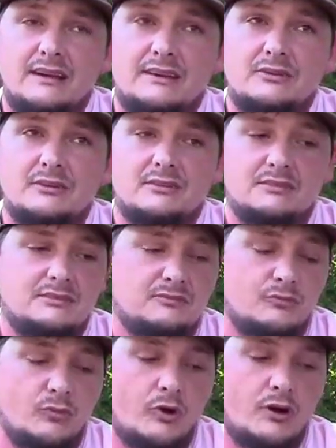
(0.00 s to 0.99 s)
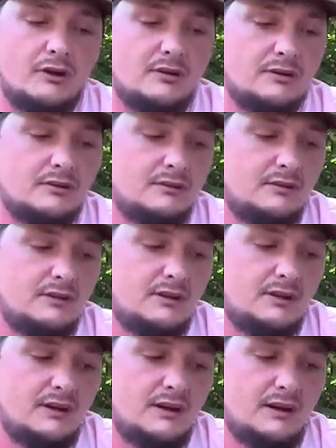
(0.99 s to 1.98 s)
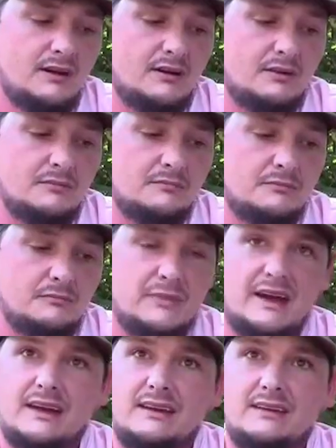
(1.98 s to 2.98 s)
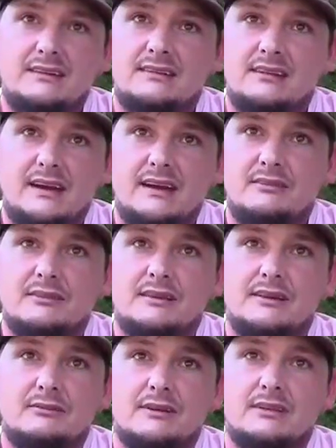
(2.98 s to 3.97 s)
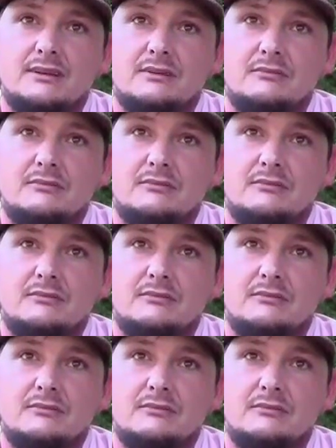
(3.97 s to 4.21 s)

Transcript: Acorns, water, bedding, everything right there.